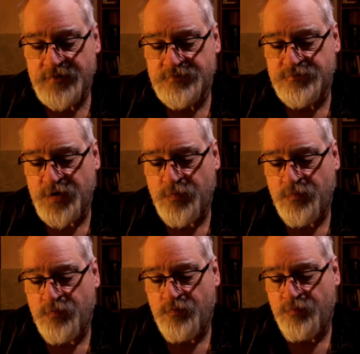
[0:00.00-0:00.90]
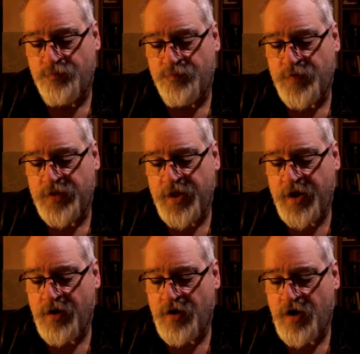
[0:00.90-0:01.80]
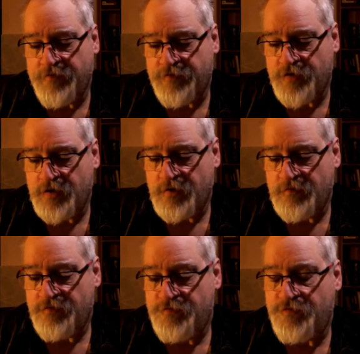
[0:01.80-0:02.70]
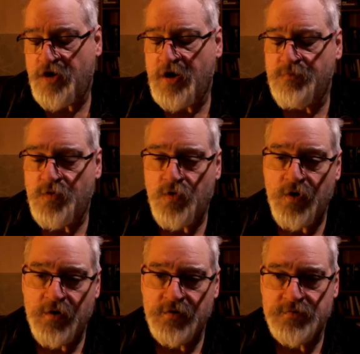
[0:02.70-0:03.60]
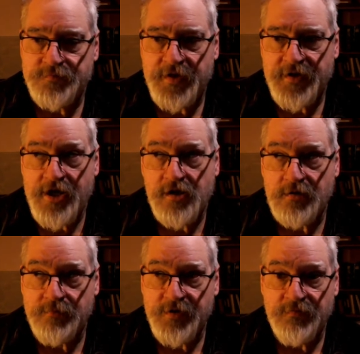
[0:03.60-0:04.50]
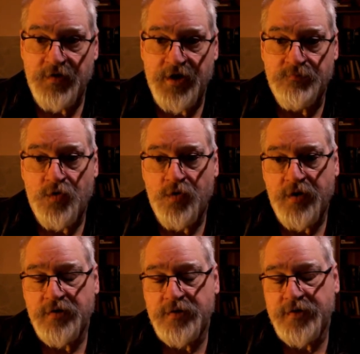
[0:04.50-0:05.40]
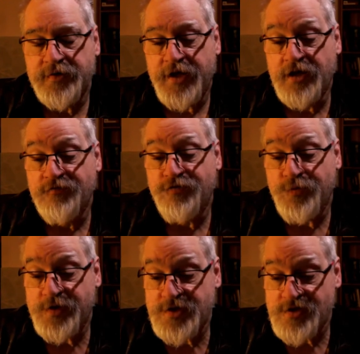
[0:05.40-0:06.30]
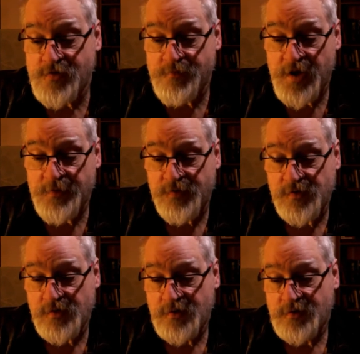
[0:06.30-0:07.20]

but they offer far more help and more influence into people